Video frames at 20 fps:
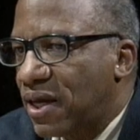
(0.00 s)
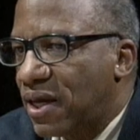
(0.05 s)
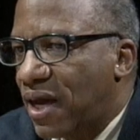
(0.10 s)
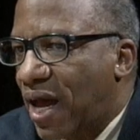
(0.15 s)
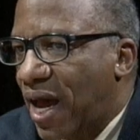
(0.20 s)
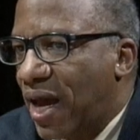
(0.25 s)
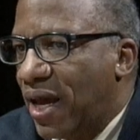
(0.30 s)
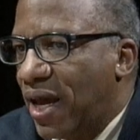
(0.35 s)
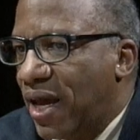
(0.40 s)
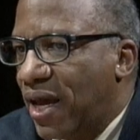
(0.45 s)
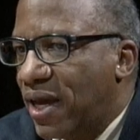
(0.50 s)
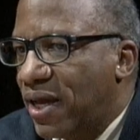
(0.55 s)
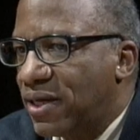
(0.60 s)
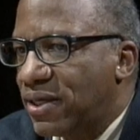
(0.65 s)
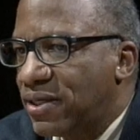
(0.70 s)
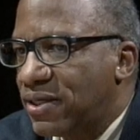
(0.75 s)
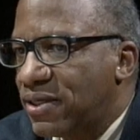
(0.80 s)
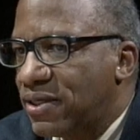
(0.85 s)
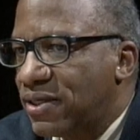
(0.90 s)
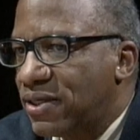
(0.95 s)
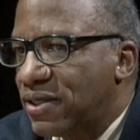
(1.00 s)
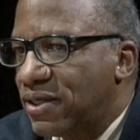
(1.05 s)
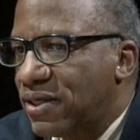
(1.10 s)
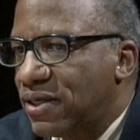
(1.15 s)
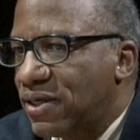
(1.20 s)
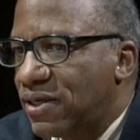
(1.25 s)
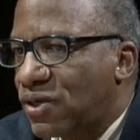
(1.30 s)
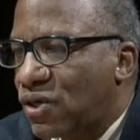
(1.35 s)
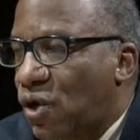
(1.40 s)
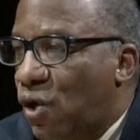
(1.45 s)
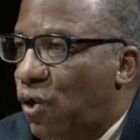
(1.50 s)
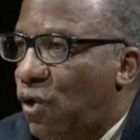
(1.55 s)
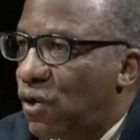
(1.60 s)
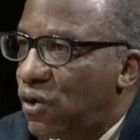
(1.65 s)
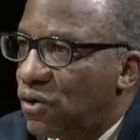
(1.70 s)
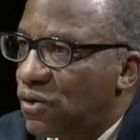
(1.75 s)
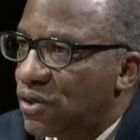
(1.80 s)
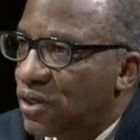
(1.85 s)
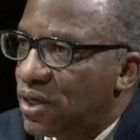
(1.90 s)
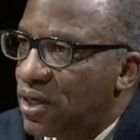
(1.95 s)
I had
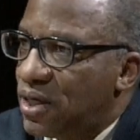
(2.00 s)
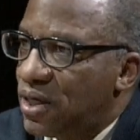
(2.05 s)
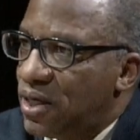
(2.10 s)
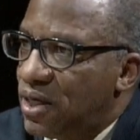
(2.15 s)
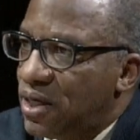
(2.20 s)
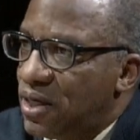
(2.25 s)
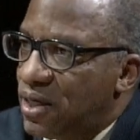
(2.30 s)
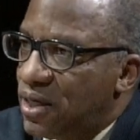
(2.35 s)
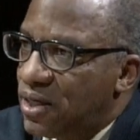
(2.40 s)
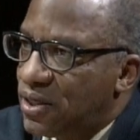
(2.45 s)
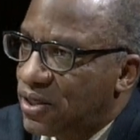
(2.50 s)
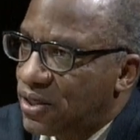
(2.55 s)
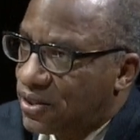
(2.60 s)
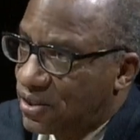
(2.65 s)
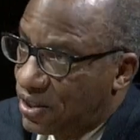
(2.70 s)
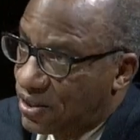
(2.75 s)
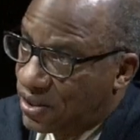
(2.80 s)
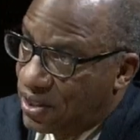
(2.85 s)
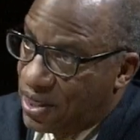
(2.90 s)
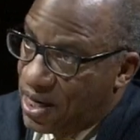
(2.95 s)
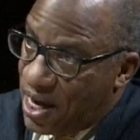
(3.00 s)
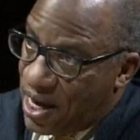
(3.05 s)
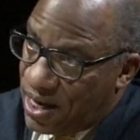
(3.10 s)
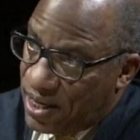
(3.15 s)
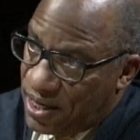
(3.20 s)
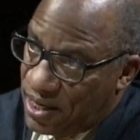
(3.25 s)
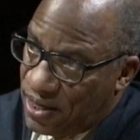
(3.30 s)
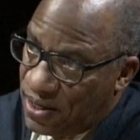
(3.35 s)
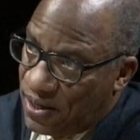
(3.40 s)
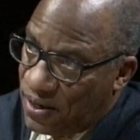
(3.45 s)
called to Cincinnati